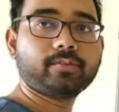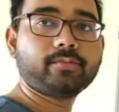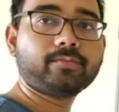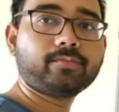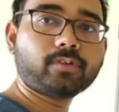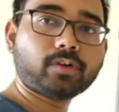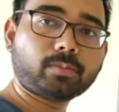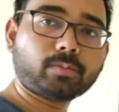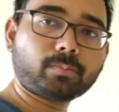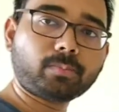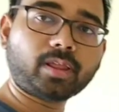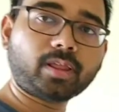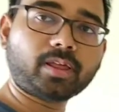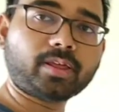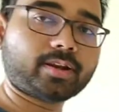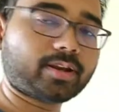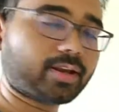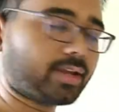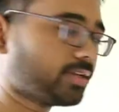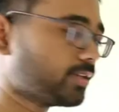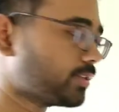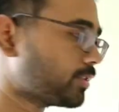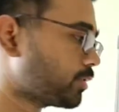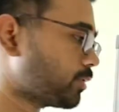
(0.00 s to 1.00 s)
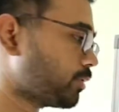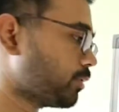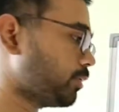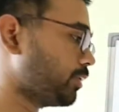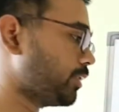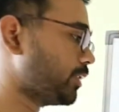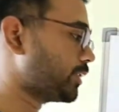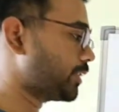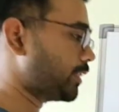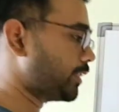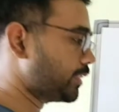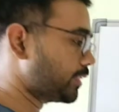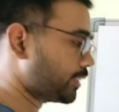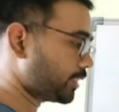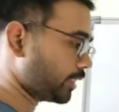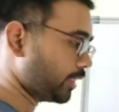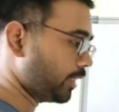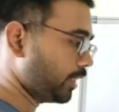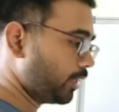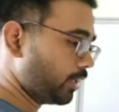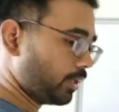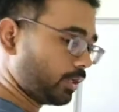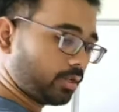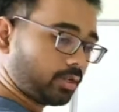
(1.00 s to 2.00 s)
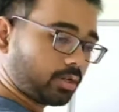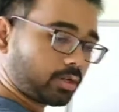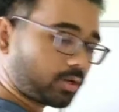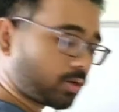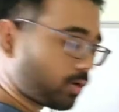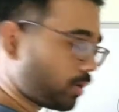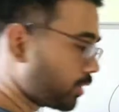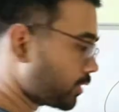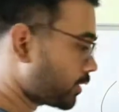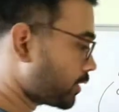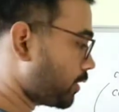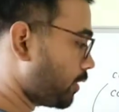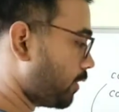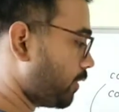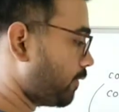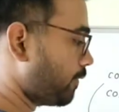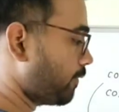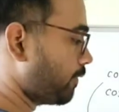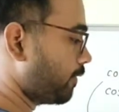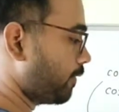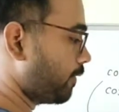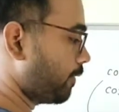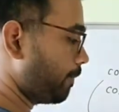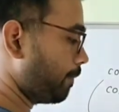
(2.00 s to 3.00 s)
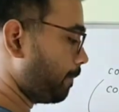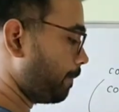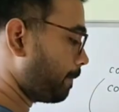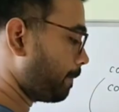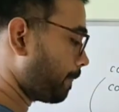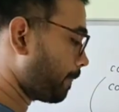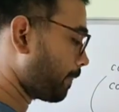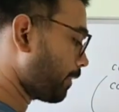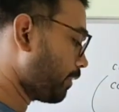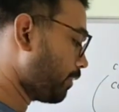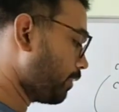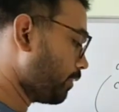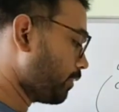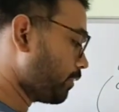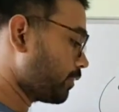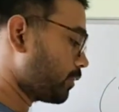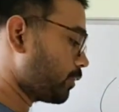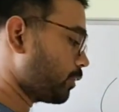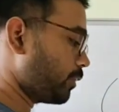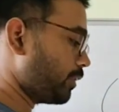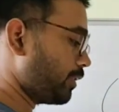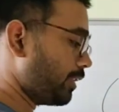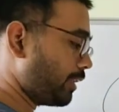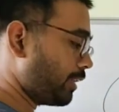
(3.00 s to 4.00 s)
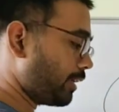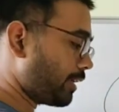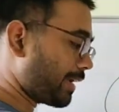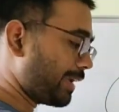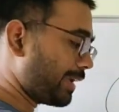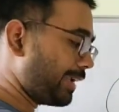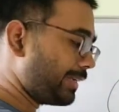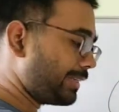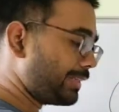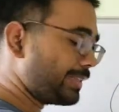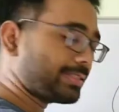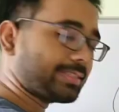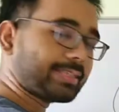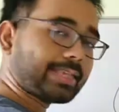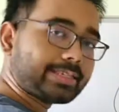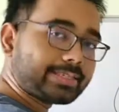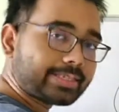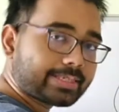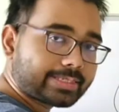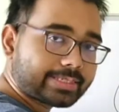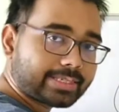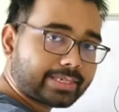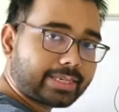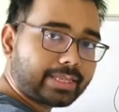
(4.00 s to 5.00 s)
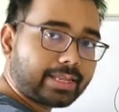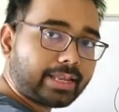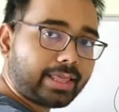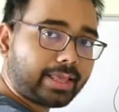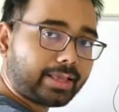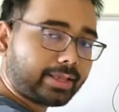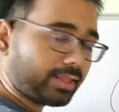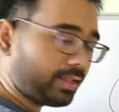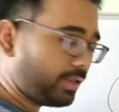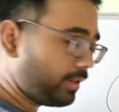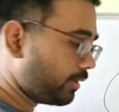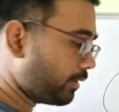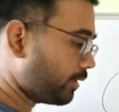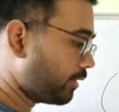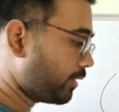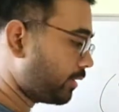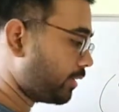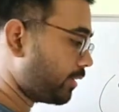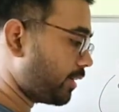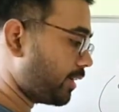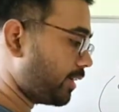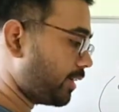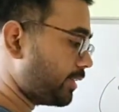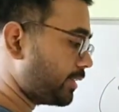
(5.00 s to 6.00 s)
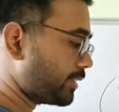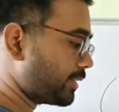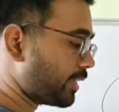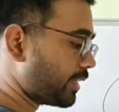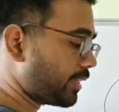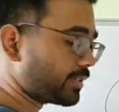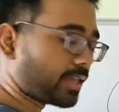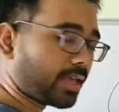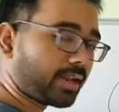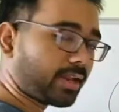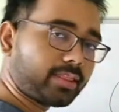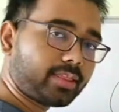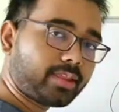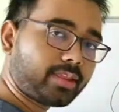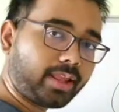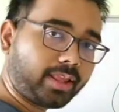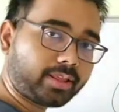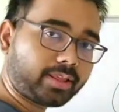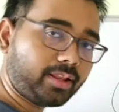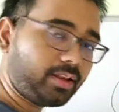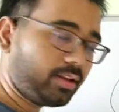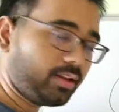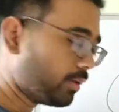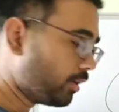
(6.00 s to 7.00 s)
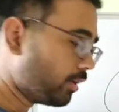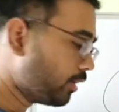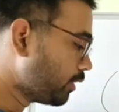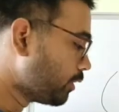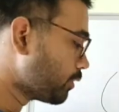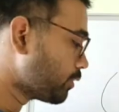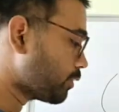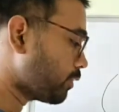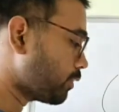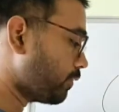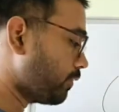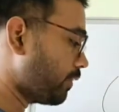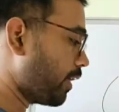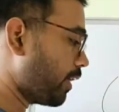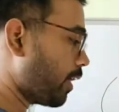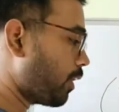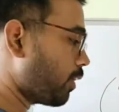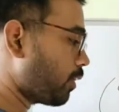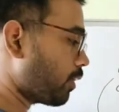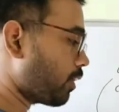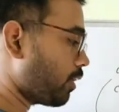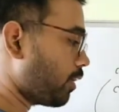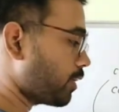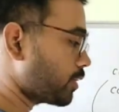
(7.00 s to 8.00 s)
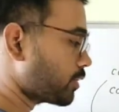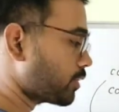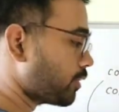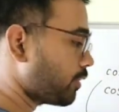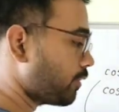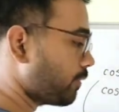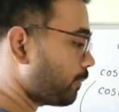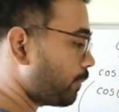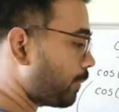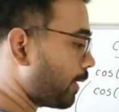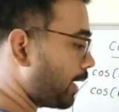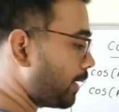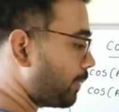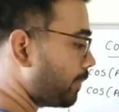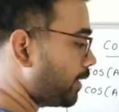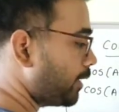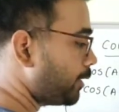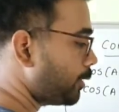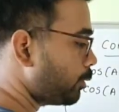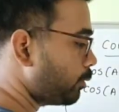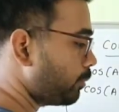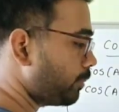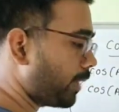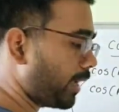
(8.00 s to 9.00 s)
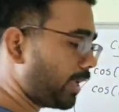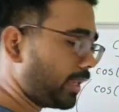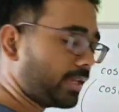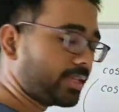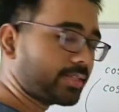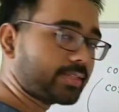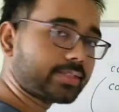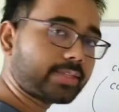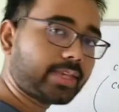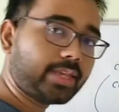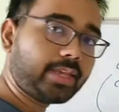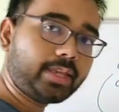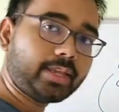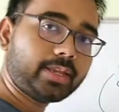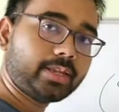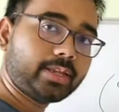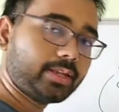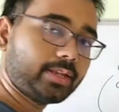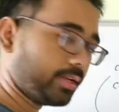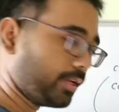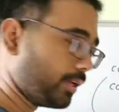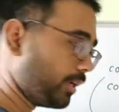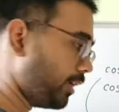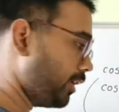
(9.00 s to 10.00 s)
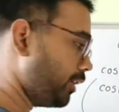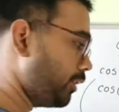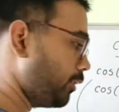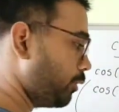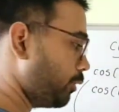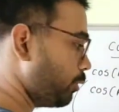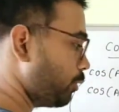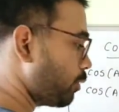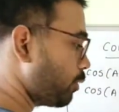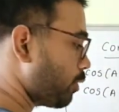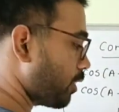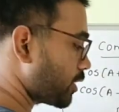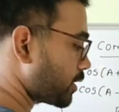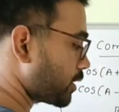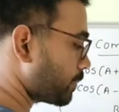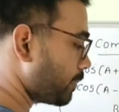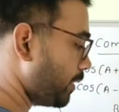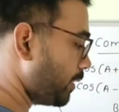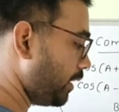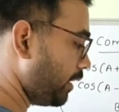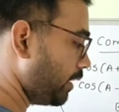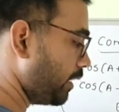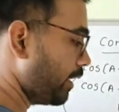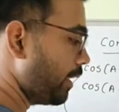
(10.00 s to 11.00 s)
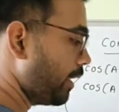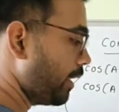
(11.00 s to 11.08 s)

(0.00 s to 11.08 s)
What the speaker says: formula, right? So this is cos of, so treat this as a single angle, treat this as another angle. So we have cos of pi by 2 minus A into cos B